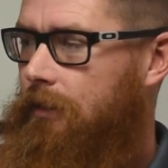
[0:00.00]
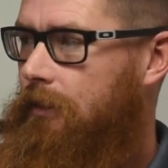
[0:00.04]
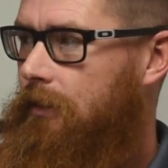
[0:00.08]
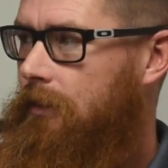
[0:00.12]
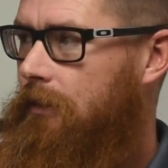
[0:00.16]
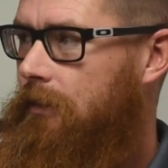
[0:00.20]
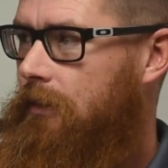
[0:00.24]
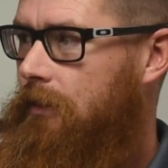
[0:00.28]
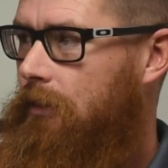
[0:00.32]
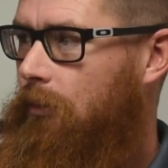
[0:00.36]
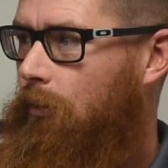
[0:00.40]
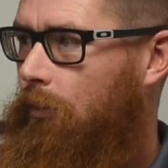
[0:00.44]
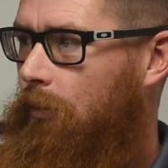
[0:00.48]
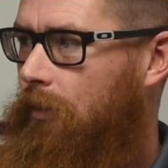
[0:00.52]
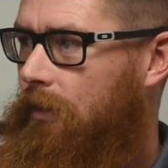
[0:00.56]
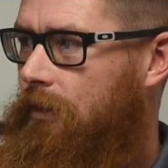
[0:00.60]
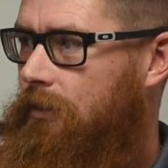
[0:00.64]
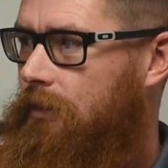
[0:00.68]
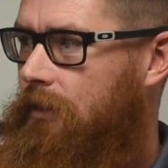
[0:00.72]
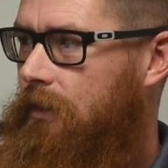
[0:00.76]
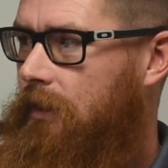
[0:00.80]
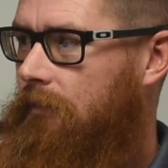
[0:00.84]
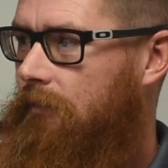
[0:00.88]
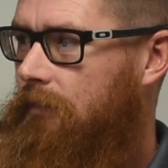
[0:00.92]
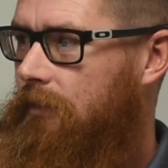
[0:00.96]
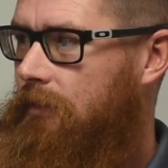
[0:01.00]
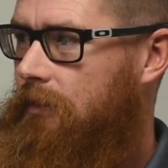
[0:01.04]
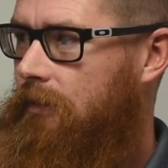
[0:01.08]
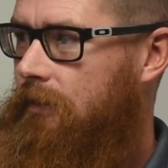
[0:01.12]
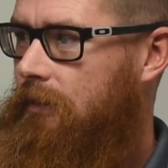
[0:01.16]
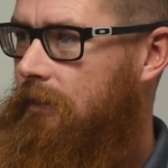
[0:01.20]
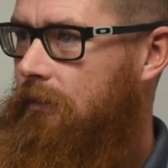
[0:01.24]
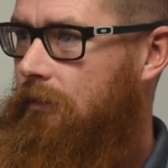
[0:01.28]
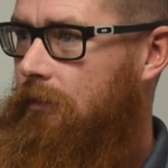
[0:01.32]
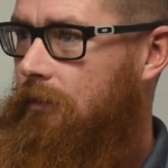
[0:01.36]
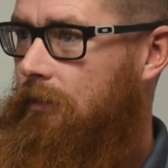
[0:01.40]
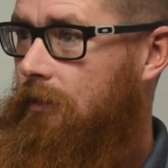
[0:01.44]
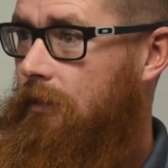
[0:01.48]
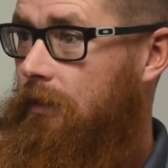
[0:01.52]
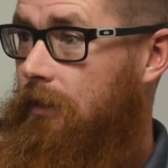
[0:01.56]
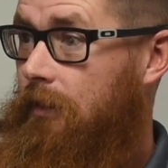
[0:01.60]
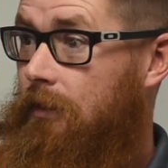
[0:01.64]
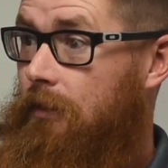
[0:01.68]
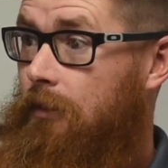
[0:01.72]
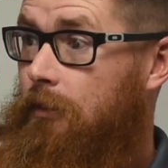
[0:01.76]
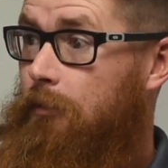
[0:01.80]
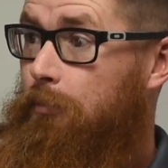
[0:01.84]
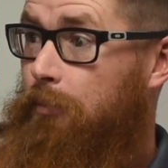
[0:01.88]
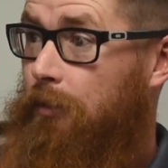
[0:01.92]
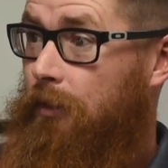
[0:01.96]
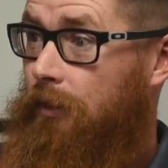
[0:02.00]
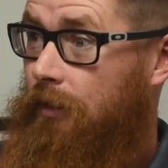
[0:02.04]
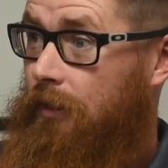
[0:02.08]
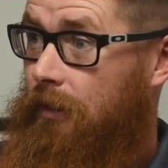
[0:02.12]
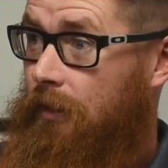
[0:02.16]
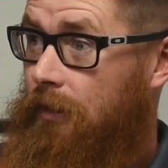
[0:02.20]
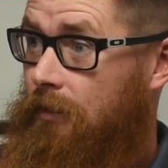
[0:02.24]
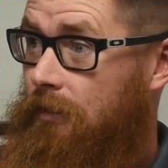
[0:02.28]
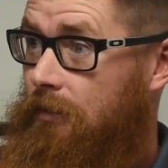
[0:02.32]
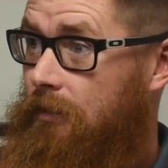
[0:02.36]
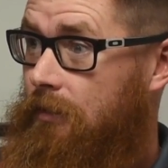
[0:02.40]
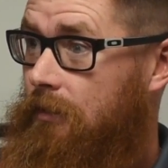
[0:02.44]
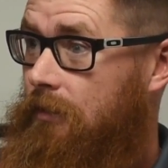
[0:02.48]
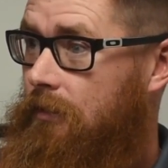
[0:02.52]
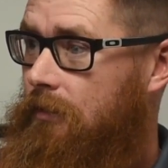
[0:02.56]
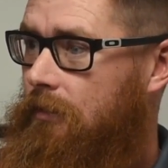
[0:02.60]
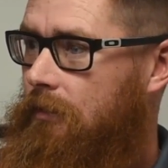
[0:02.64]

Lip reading: she's going to give us the experience